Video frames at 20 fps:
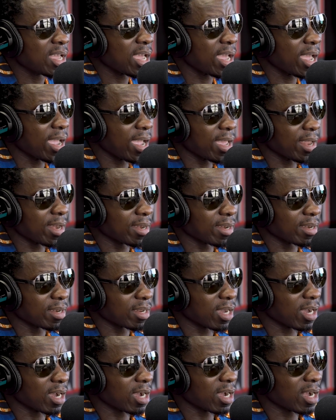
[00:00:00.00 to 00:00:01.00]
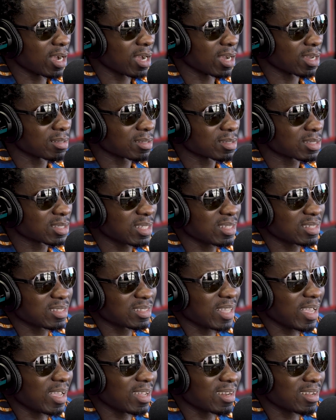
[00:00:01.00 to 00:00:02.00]
And uh, since
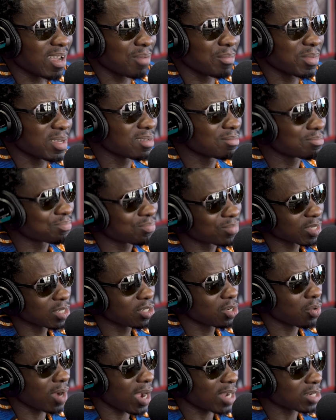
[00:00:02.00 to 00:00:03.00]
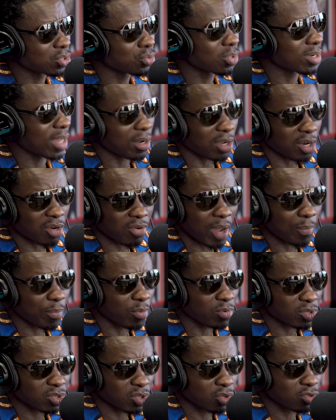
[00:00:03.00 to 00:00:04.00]
then, I mean, you know, I do a lot of crap
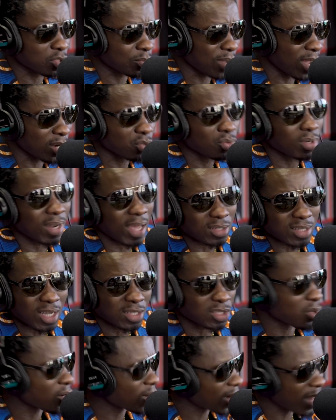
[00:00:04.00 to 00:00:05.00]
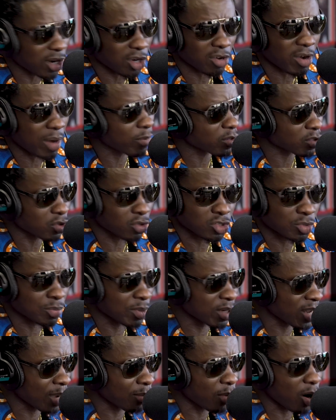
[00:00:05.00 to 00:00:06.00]
on social. I do a lot. I talk a lot of crap on social
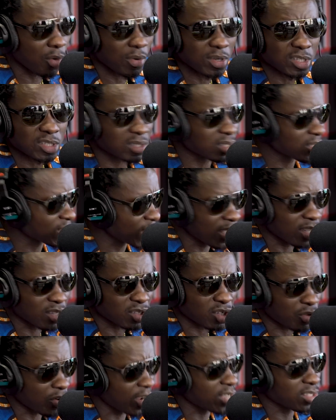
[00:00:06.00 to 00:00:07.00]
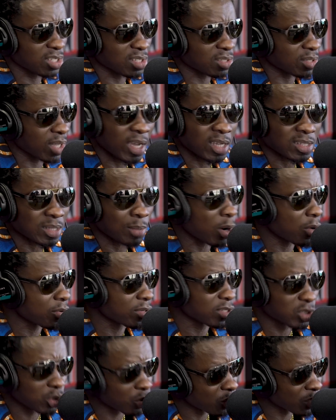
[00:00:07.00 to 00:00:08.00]
media. Mm-hmm. I'm always saying crazy things. I'm
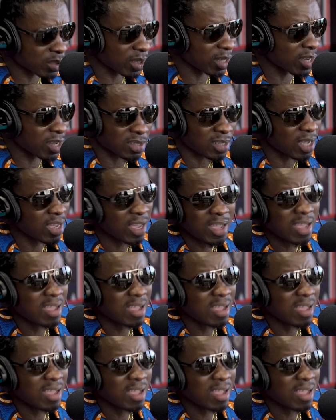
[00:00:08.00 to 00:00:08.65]
always doing things.